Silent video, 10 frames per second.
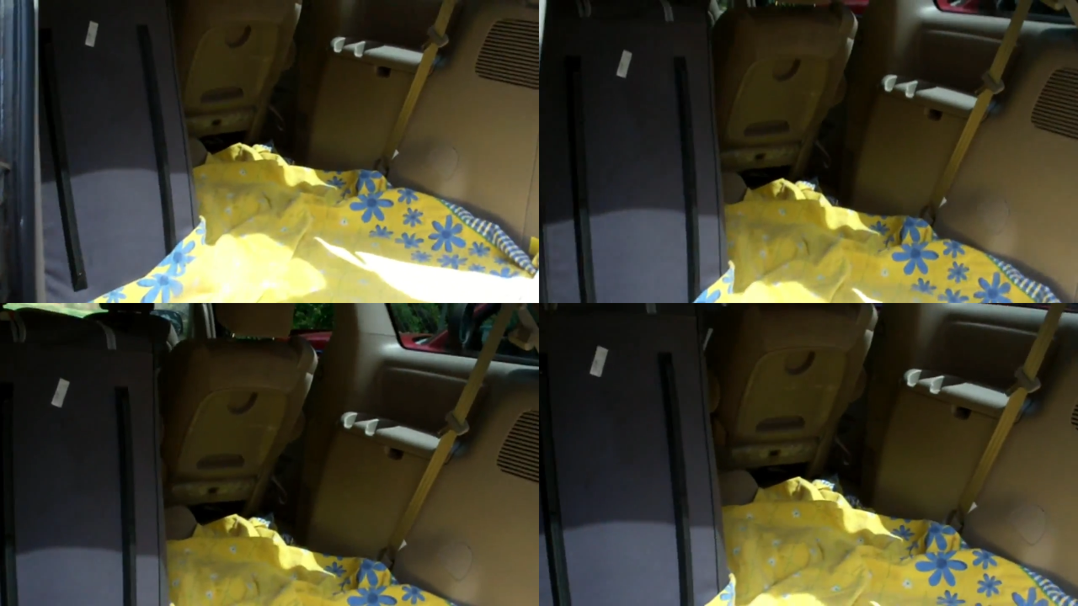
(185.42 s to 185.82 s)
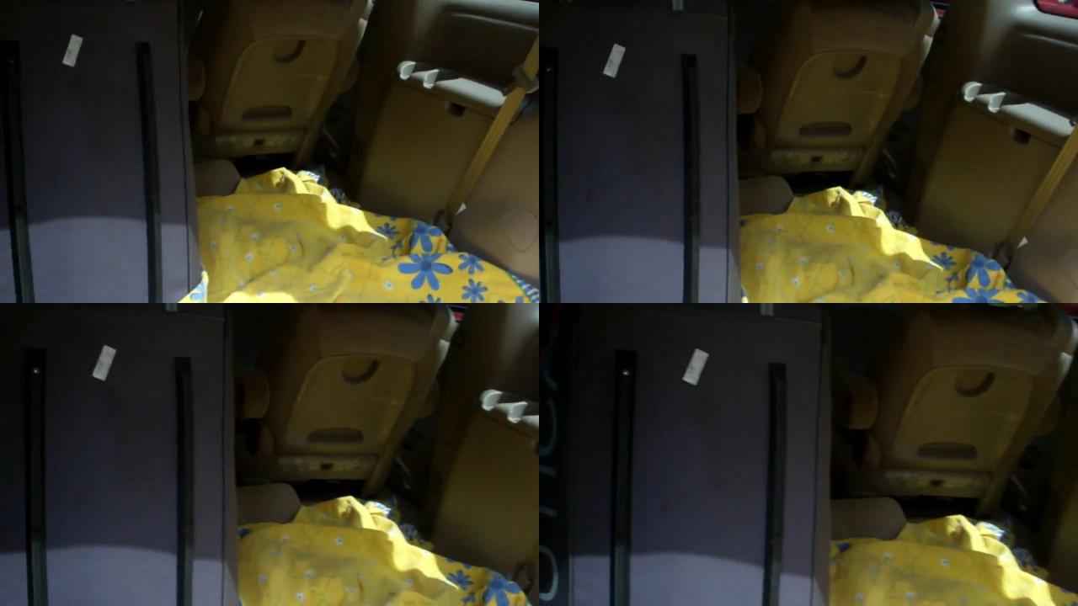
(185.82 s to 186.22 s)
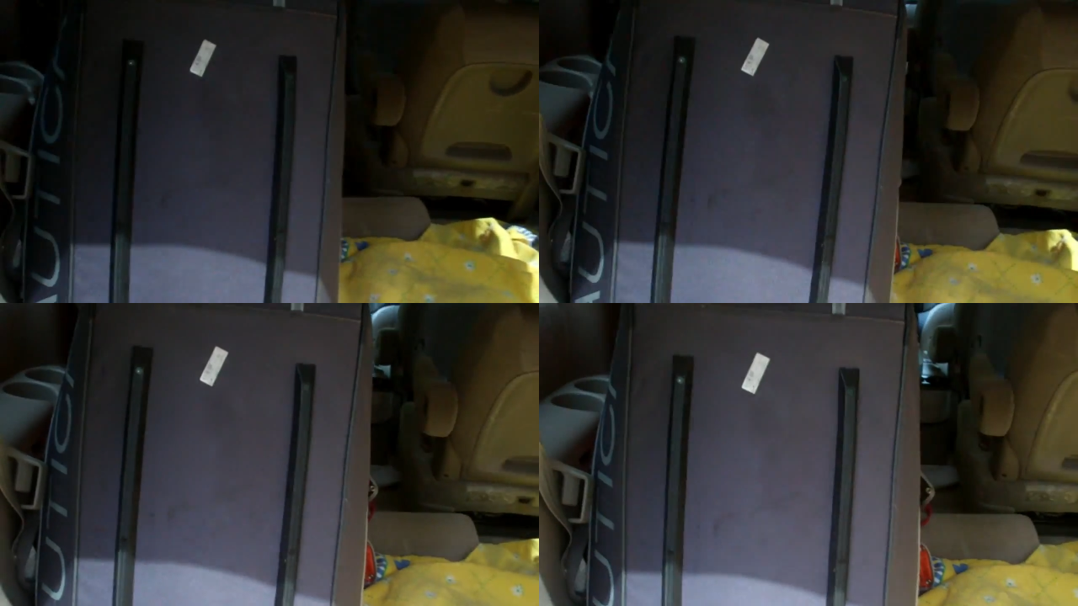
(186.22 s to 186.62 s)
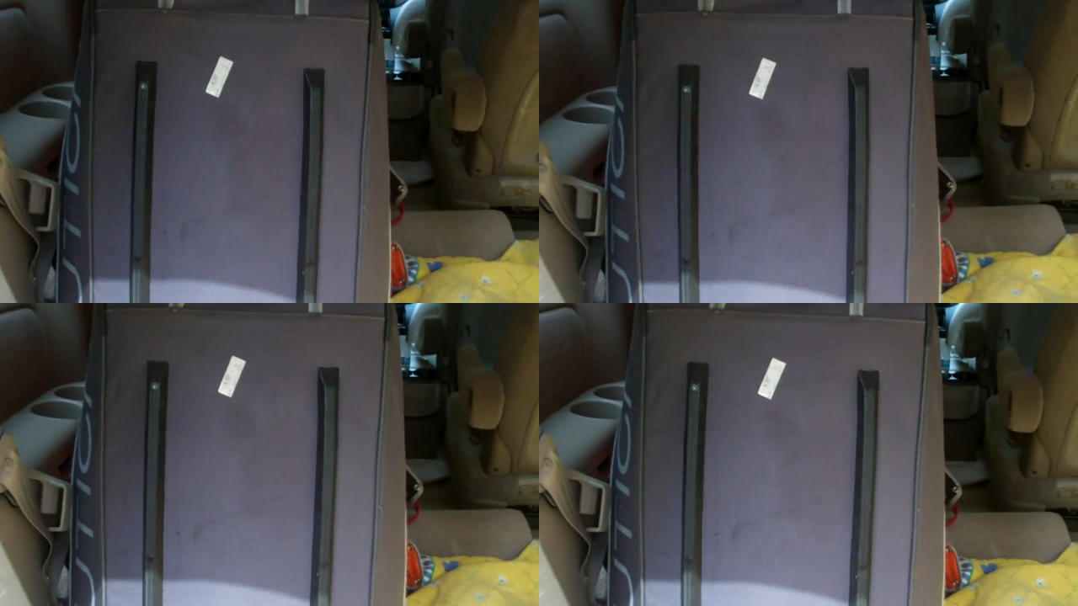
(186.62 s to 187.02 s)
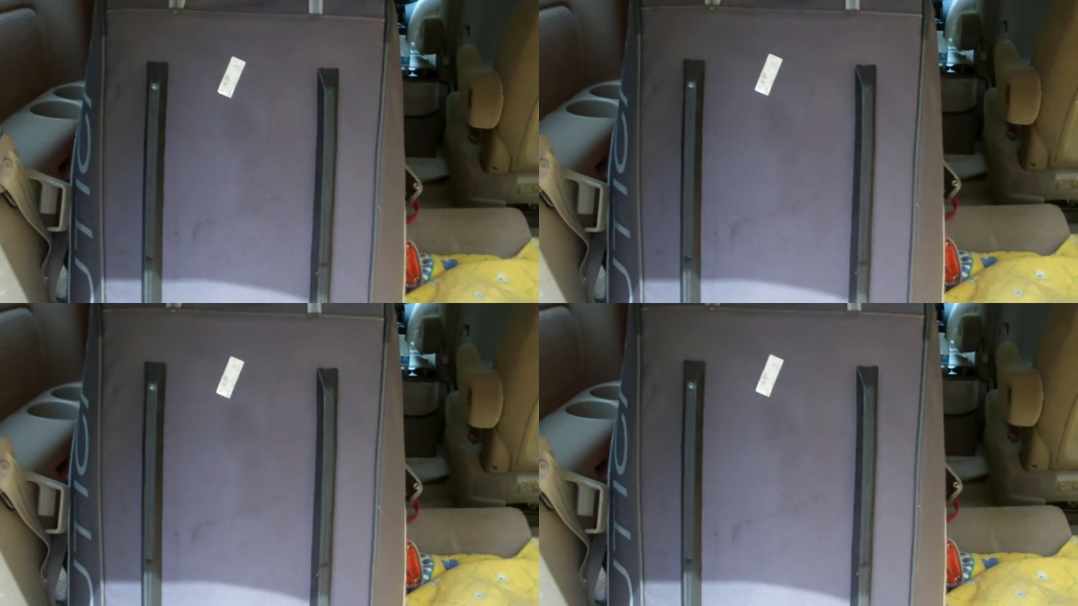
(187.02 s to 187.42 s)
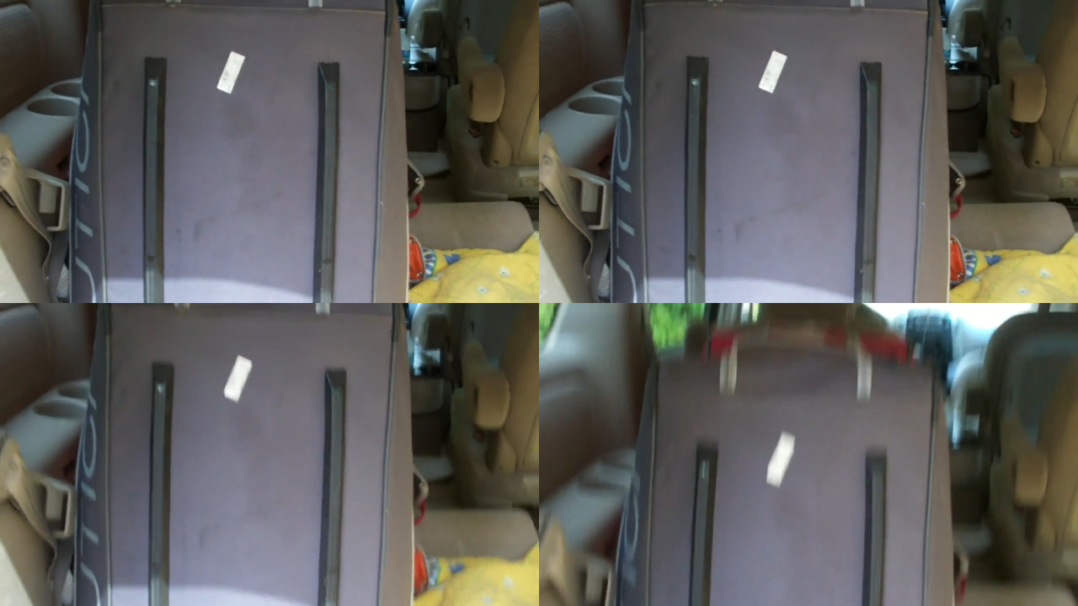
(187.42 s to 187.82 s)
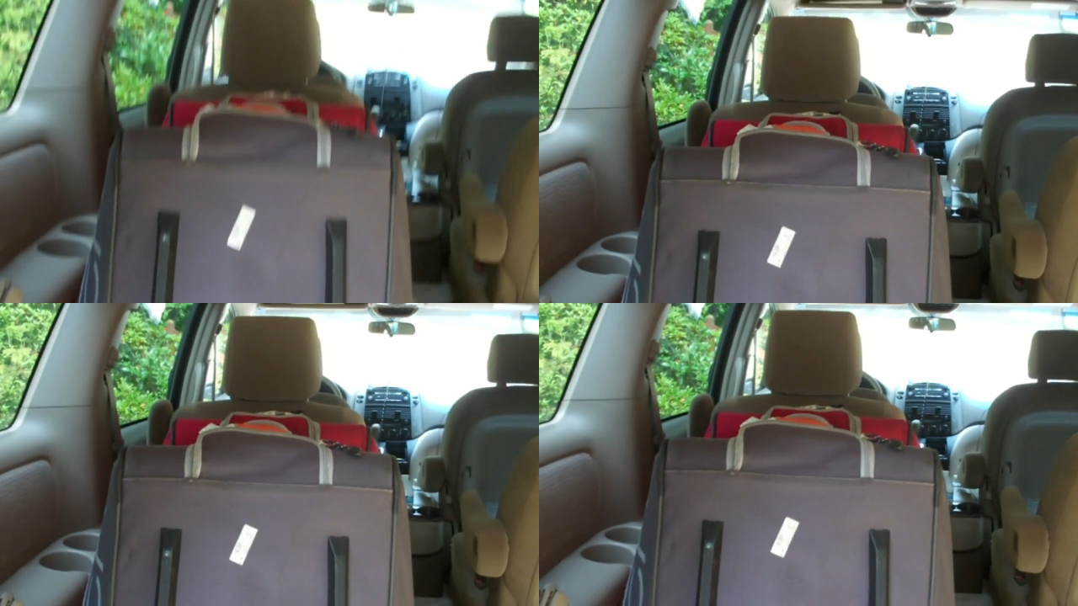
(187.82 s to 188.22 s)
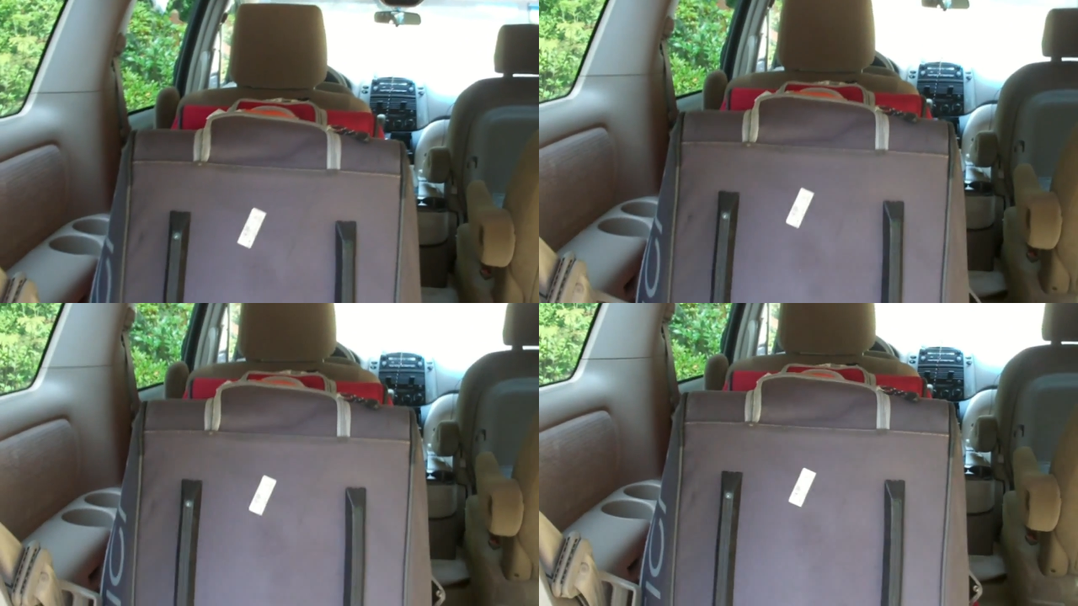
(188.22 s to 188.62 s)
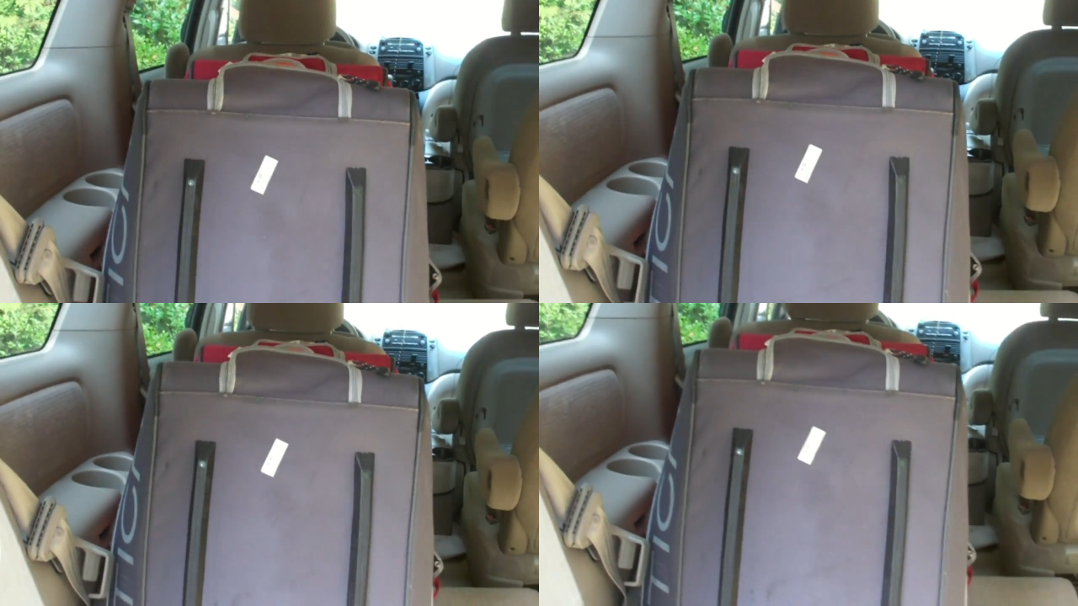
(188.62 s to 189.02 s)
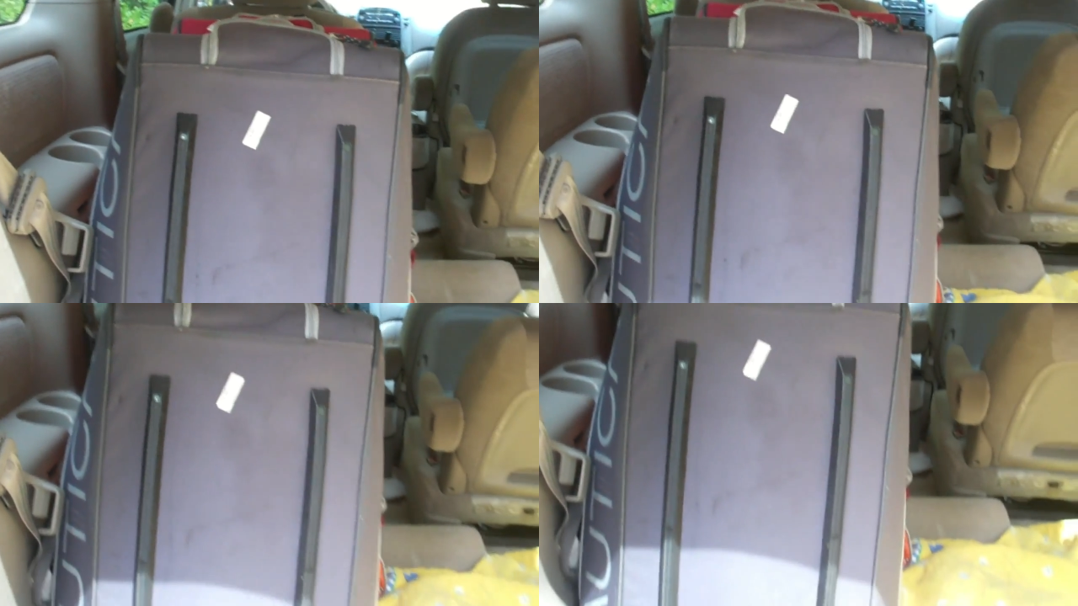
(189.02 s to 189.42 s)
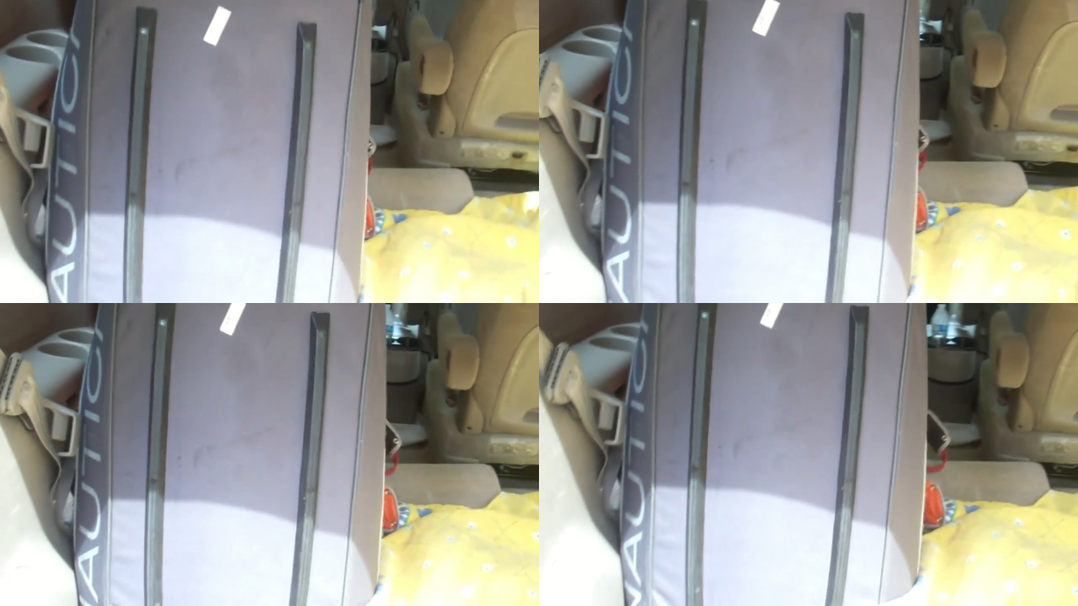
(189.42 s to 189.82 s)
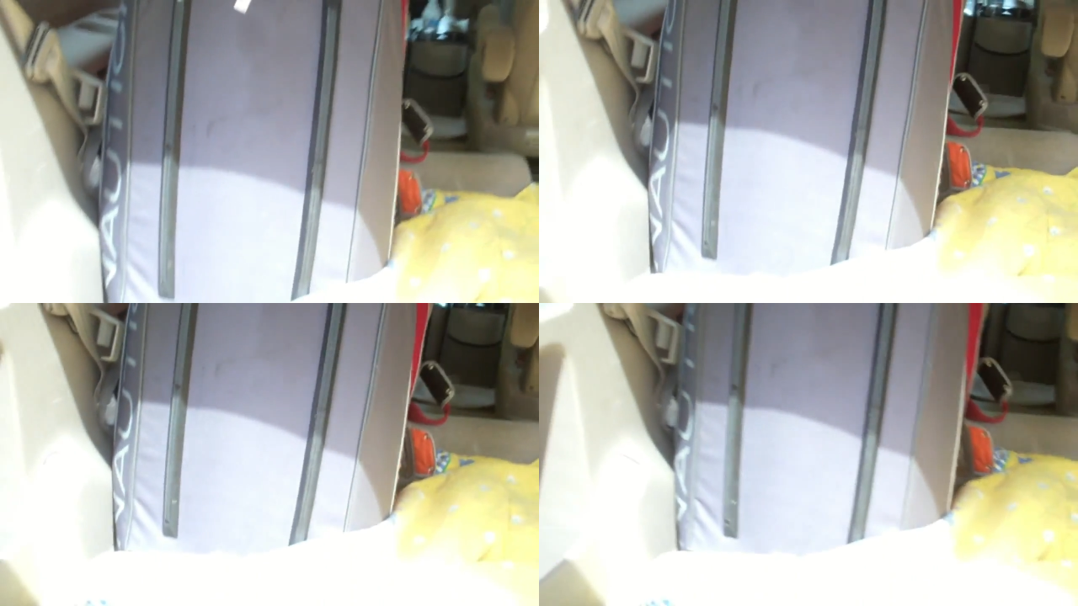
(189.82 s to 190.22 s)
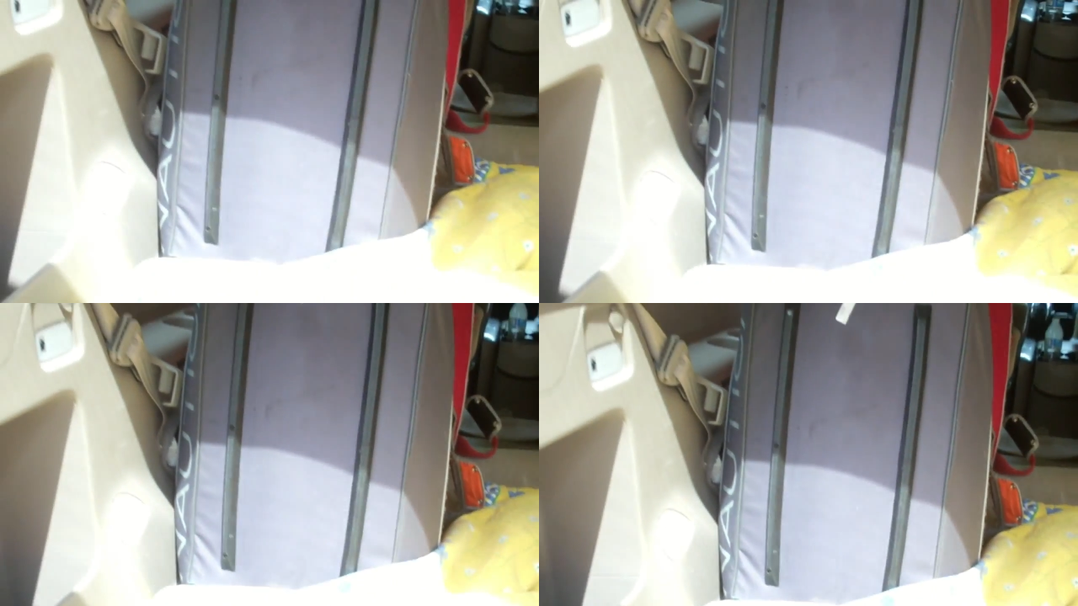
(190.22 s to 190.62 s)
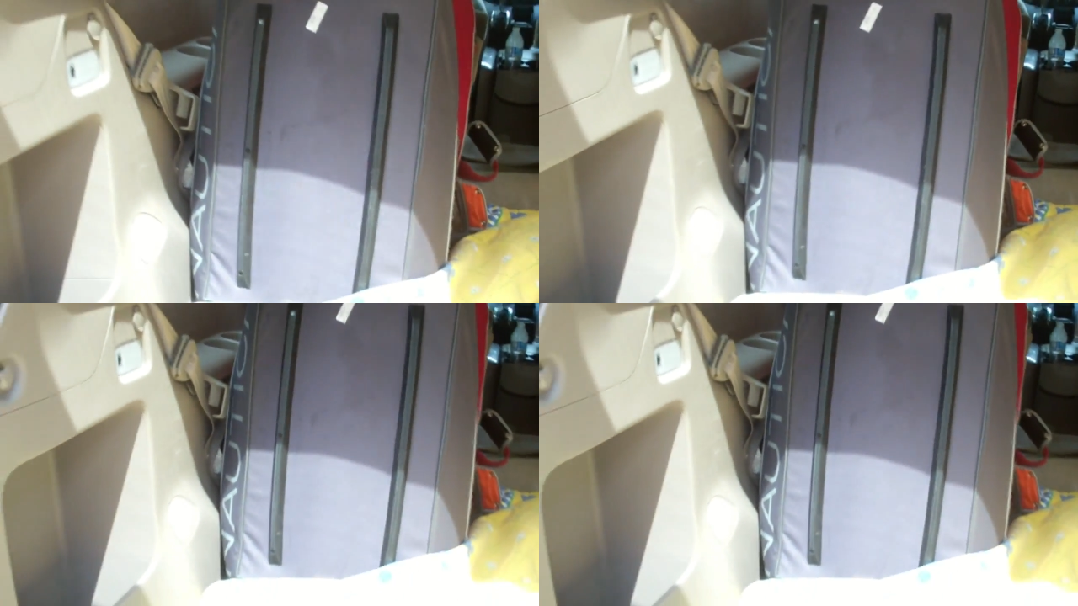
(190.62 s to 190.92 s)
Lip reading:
(no speaker visible)